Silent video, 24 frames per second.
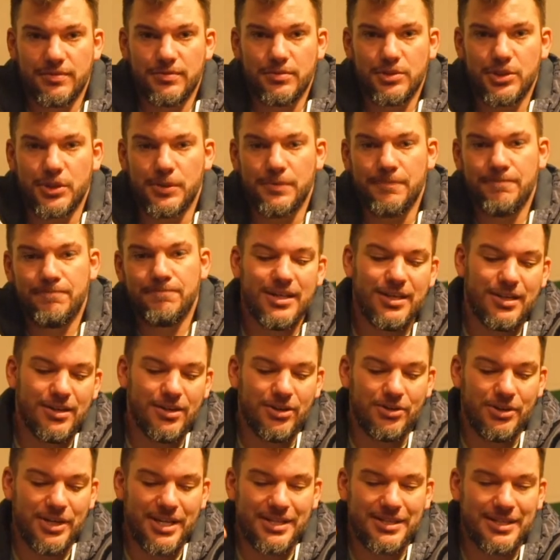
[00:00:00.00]
So
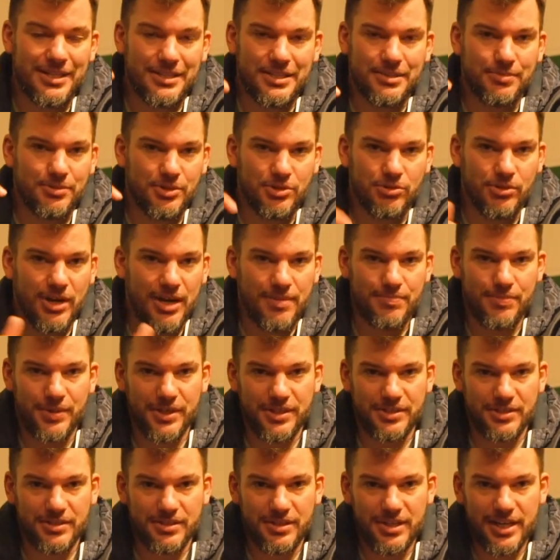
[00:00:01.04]
hit that subscribe
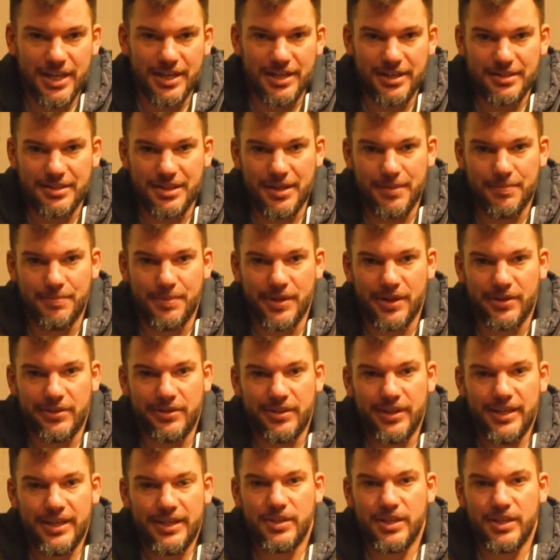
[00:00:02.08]
button and hit that bell.